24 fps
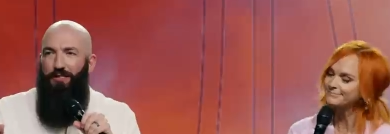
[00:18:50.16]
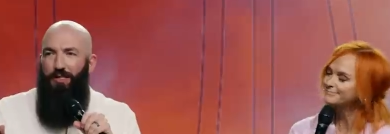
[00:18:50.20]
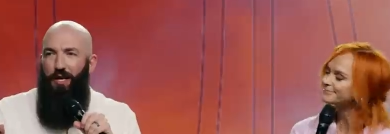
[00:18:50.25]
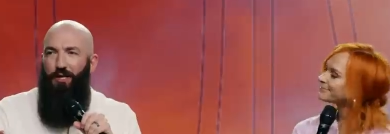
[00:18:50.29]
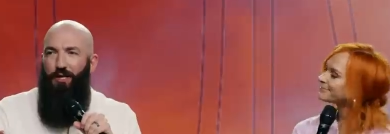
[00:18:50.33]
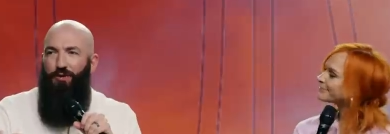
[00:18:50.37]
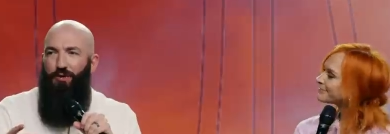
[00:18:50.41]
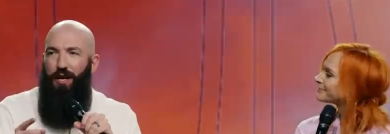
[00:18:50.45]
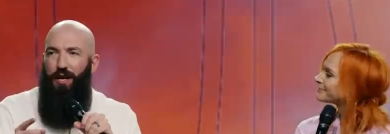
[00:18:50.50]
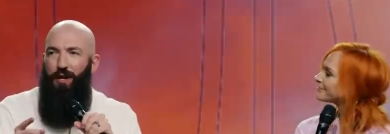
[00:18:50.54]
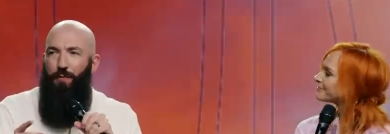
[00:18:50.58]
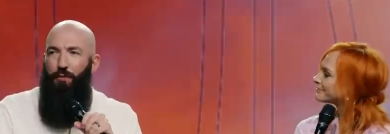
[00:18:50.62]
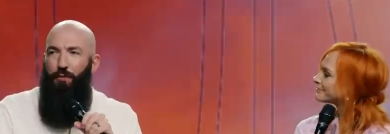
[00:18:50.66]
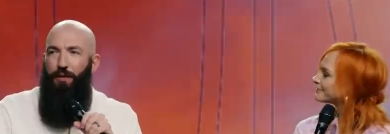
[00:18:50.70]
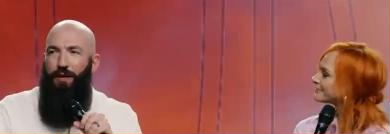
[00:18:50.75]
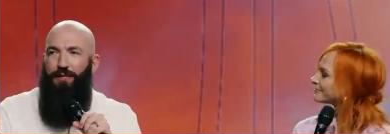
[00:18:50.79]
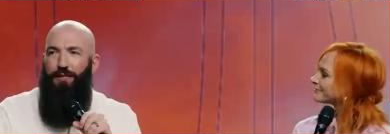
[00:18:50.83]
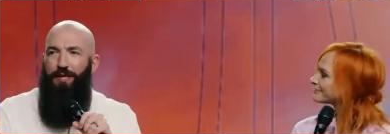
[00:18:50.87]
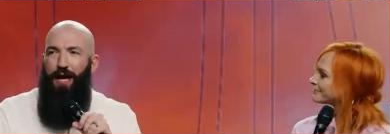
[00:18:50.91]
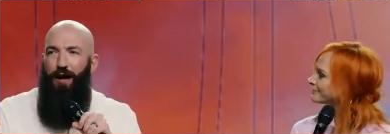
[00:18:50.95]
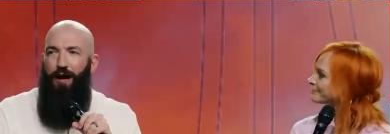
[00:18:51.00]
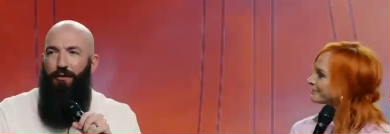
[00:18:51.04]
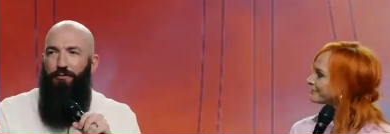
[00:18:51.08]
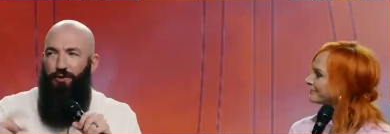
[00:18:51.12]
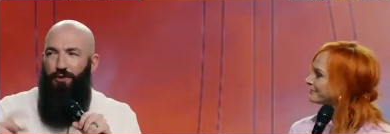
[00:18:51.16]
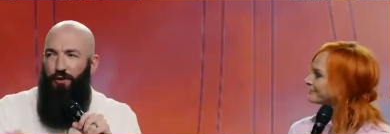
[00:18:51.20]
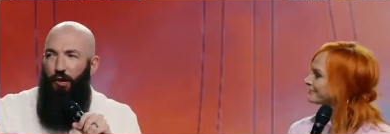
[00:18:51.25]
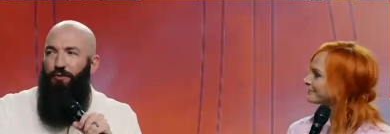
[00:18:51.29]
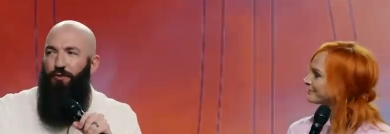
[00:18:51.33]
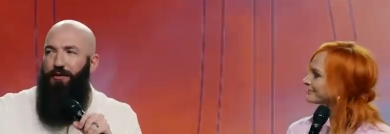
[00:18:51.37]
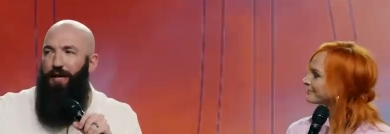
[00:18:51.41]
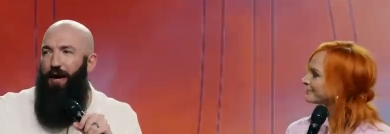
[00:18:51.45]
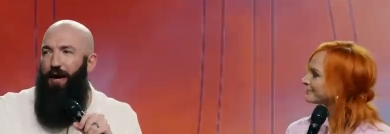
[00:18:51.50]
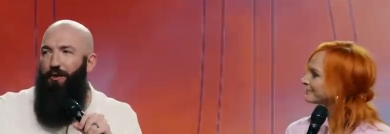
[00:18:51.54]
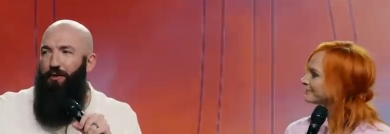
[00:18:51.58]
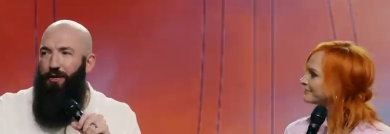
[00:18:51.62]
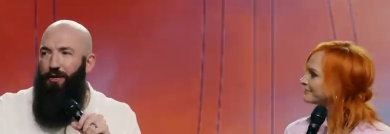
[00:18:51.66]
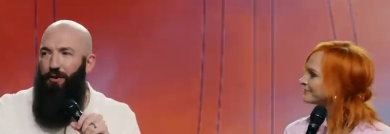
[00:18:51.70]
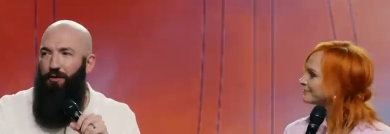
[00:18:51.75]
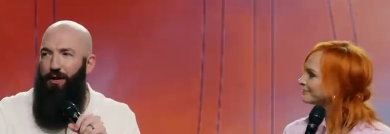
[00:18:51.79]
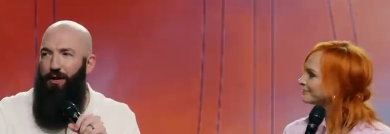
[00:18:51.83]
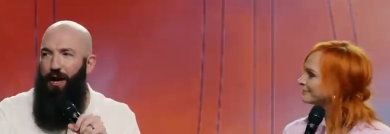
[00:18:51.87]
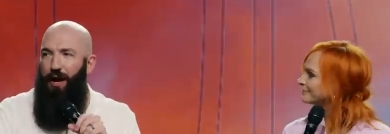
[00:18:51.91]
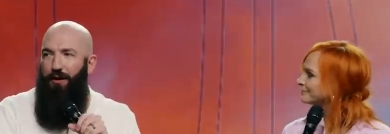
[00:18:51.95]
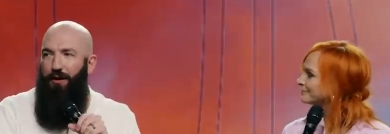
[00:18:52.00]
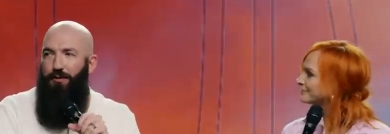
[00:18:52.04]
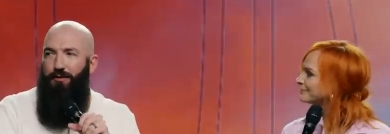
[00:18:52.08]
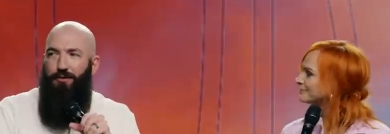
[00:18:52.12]
Speaker 1: gonna try to bring doubt, start doubting your
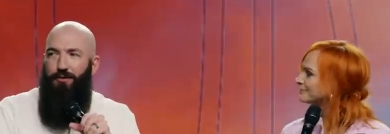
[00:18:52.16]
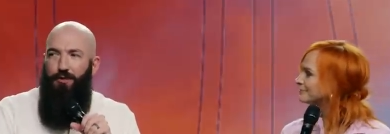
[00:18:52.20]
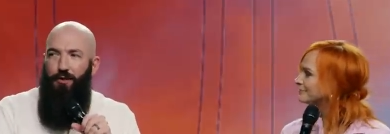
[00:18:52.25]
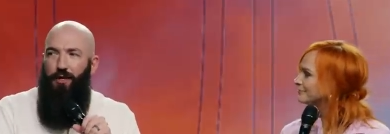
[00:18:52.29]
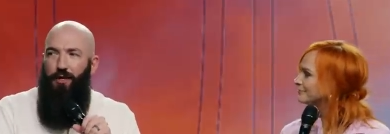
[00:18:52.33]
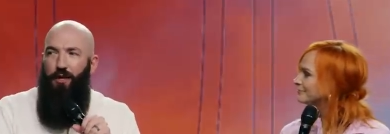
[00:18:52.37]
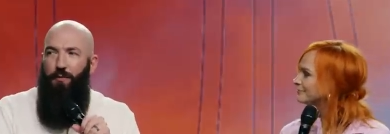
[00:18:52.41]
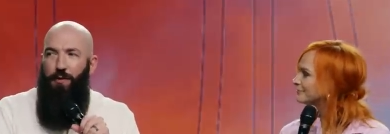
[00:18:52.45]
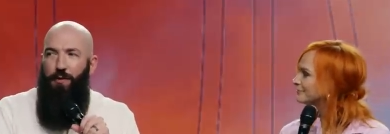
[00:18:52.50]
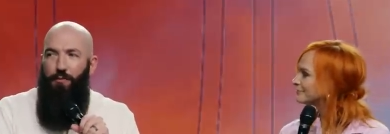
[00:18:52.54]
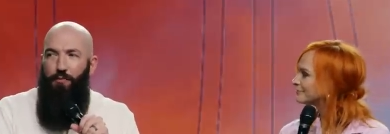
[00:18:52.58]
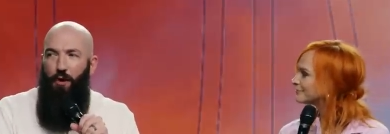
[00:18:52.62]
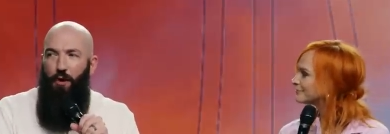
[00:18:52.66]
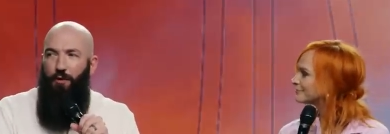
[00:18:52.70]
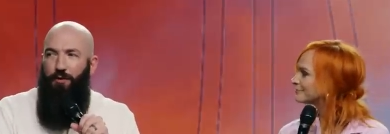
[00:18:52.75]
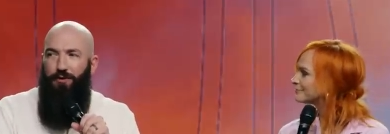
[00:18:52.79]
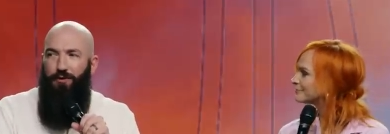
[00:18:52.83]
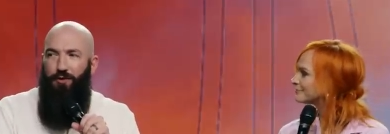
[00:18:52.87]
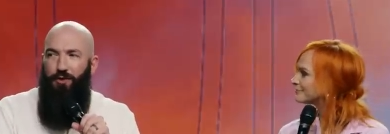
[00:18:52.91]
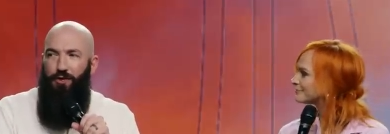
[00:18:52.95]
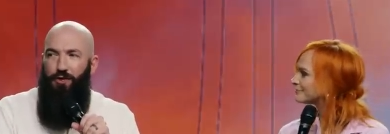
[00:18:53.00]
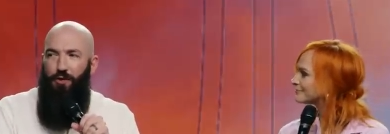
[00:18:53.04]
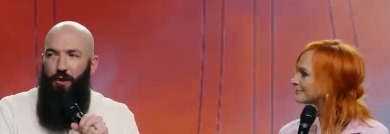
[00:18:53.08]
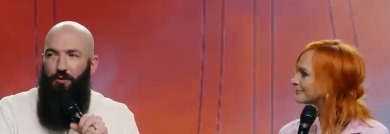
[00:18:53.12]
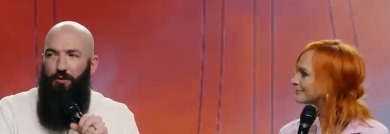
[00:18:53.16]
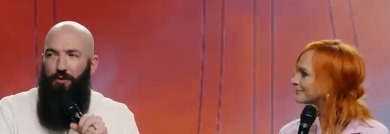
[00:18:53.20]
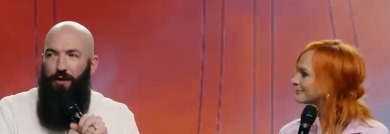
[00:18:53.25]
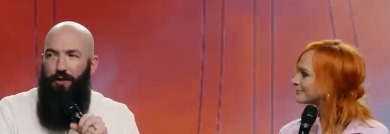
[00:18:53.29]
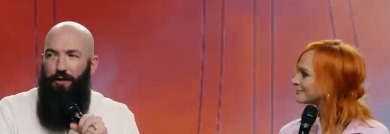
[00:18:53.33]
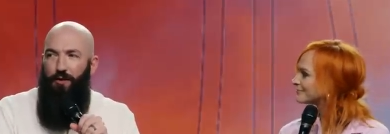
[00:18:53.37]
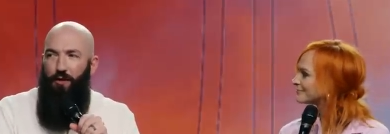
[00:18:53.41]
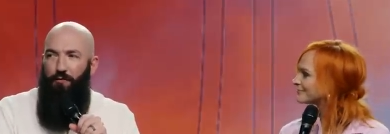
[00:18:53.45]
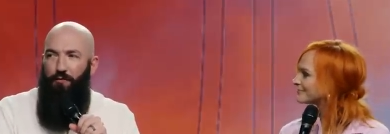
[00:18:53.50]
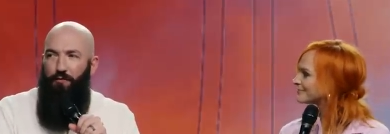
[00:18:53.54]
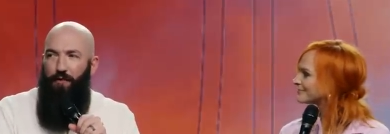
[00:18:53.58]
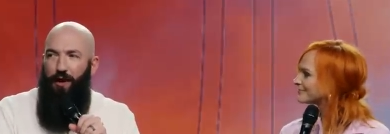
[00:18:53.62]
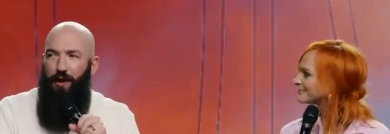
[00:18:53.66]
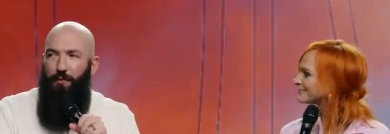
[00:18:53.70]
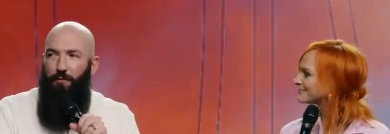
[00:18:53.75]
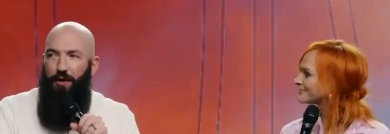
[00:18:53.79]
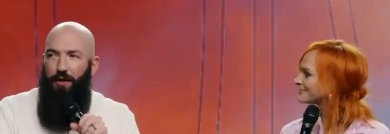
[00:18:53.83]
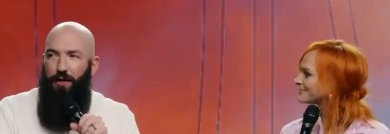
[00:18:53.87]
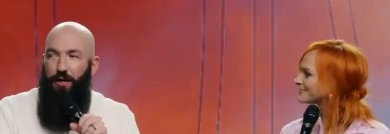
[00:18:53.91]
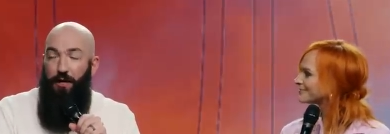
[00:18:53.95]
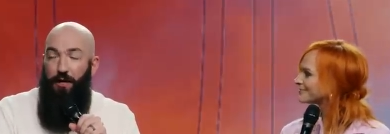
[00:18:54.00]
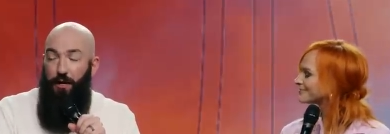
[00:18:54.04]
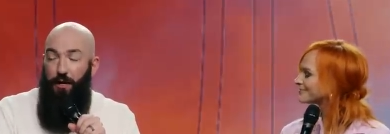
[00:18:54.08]
doubts. You're gonna be broke as a joke like your family.